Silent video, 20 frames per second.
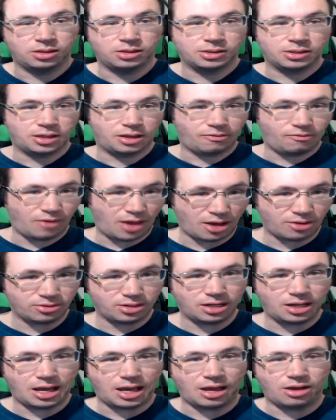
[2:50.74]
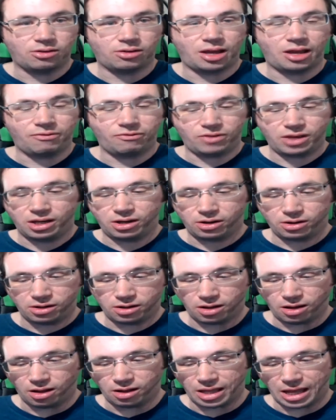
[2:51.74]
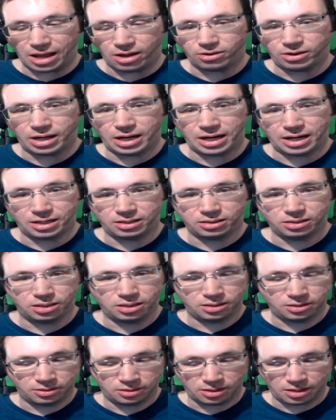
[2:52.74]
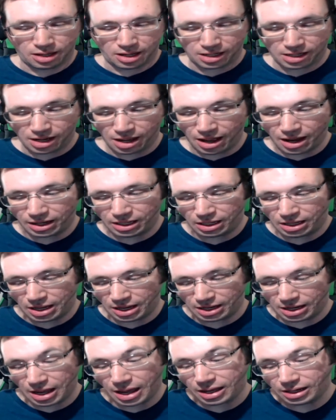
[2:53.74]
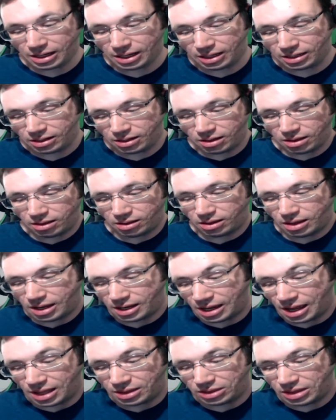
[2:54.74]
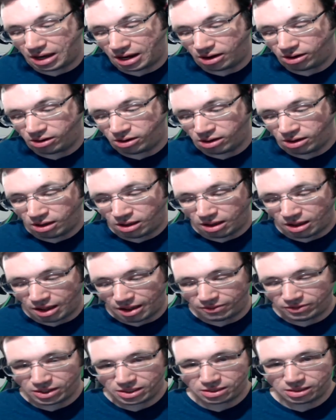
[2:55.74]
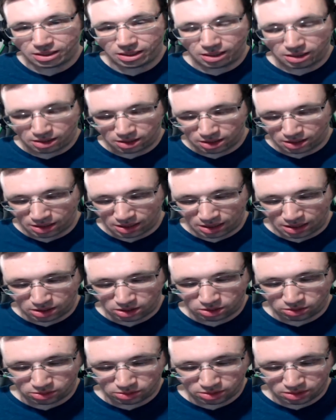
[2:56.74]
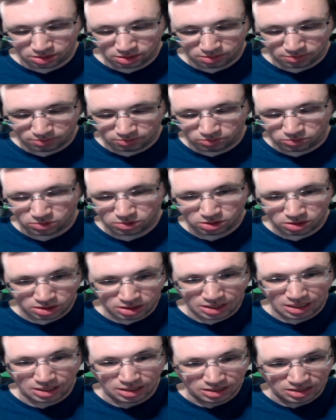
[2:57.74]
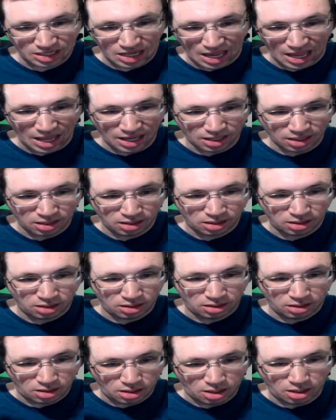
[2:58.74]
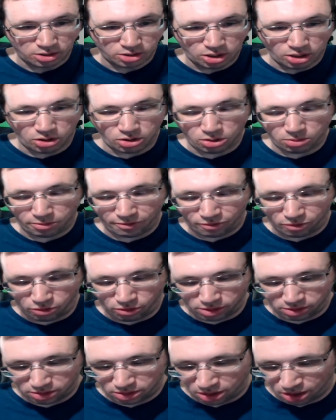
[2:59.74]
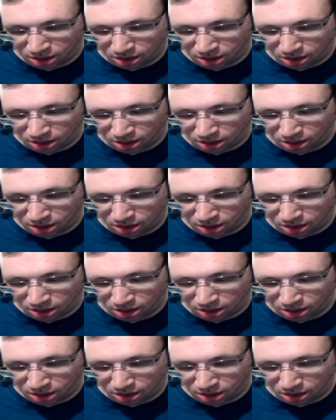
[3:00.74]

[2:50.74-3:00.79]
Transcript: Found it out. I figured it all out and I got it. I got it. I got there. Obviously, again, you see the stack. I'll show them, of course.